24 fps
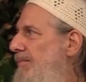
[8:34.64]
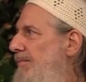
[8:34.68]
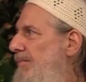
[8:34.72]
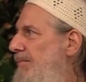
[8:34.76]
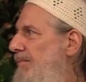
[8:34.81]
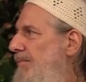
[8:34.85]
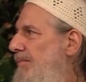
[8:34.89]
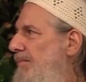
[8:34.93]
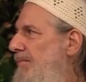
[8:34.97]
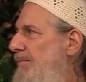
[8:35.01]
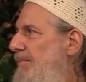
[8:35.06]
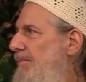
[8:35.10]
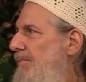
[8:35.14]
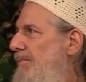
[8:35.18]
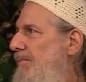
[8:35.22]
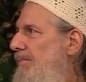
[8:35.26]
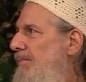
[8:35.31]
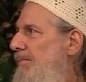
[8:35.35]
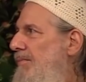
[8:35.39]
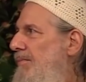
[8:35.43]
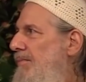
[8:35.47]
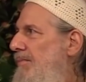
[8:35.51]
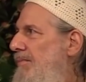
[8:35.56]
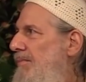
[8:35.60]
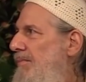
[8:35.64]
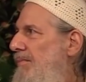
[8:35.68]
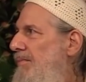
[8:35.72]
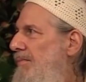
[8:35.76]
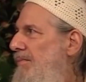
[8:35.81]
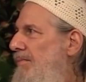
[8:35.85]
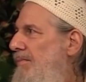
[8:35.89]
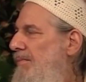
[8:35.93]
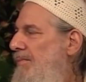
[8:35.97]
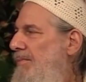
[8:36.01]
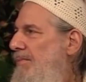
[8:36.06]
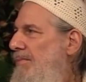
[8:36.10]

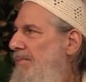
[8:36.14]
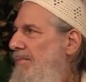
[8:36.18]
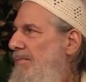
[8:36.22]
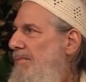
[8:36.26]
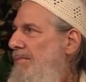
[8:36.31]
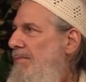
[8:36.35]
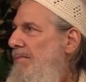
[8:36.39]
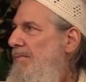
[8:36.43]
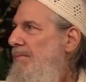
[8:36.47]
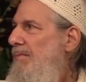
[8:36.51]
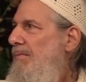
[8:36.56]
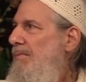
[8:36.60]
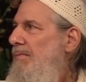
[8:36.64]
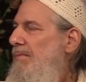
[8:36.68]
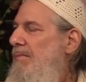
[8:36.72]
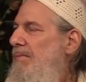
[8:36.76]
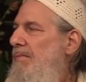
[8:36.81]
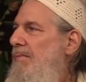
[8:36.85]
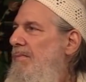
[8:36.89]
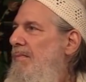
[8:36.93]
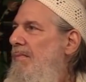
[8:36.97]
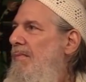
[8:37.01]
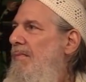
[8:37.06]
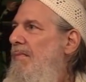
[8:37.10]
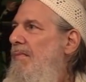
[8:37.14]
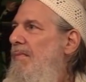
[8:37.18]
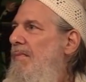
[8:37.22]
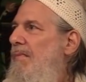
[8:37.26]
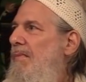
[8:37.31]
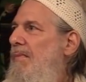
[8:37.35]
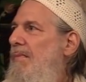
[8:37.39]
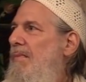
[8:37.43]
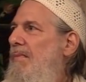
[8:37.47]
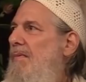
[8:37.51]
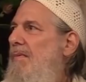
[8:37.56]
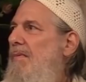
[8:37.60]

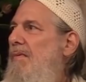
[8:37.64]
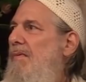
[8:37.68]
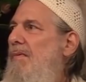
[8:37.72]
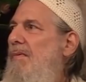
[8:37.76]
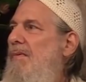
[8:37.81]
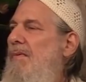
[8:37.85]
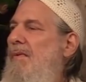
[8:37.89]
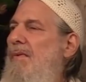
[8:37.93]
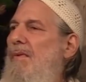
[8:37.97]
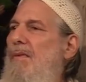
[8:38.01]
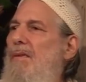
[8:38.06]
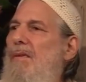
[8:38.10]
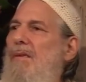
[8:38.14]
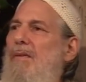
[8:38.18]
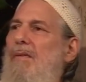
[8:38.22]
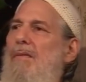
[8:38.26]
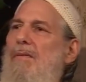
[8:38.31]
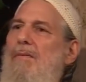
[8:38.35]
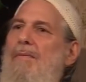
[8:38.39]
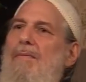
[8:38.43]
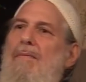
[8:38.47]
Nothing is said.